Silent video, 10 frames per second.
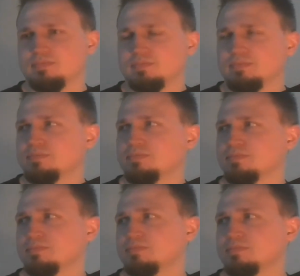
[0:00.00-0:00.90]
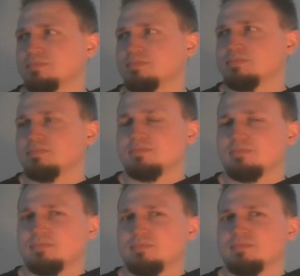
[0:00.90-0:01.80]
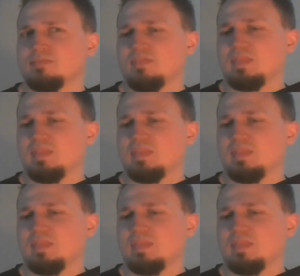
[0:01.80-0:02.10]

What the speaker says: The person shown says nothing.